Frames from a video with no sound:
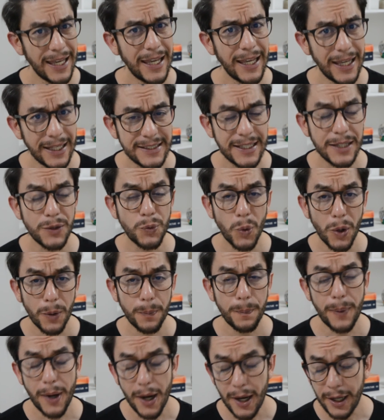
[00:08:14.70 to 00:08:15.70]
Is it
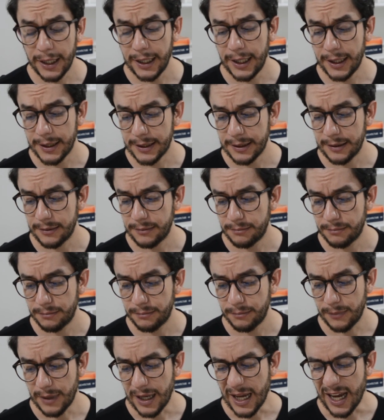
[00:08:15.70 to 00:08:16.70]
worth buying it?
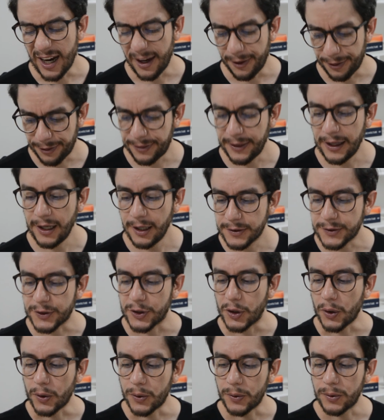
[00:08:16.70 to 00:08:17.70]
I think
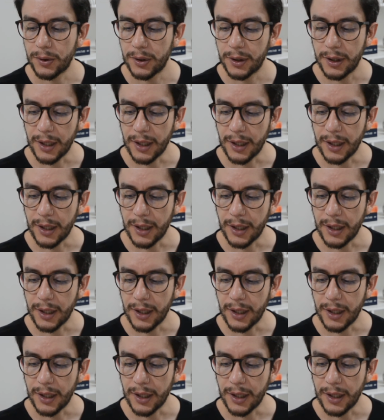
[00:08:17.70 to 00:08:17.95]
so.